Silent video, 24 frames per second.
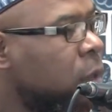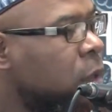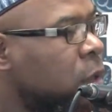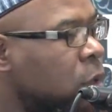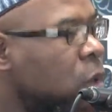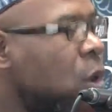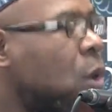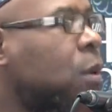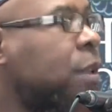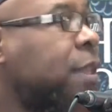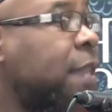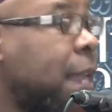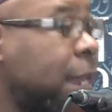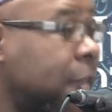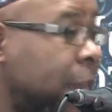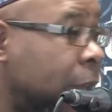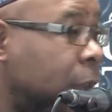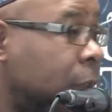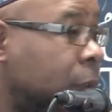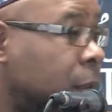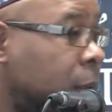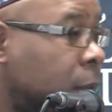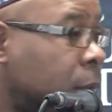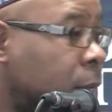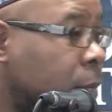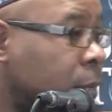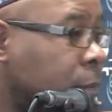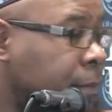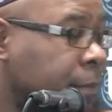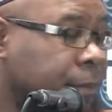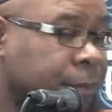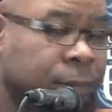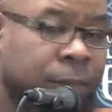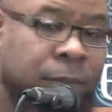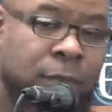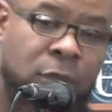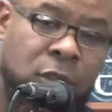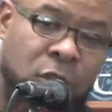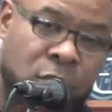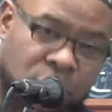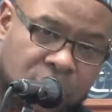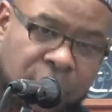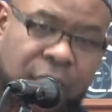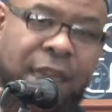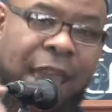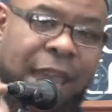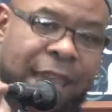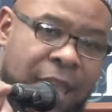You know what they did? You
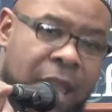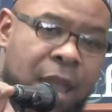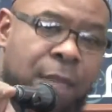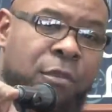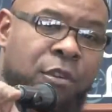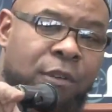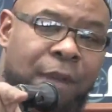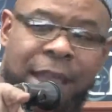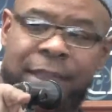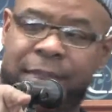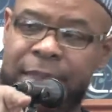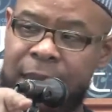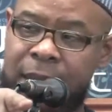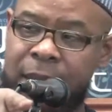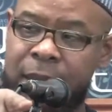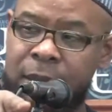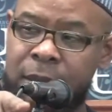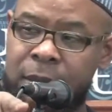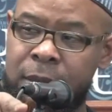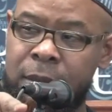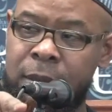see that camera right there?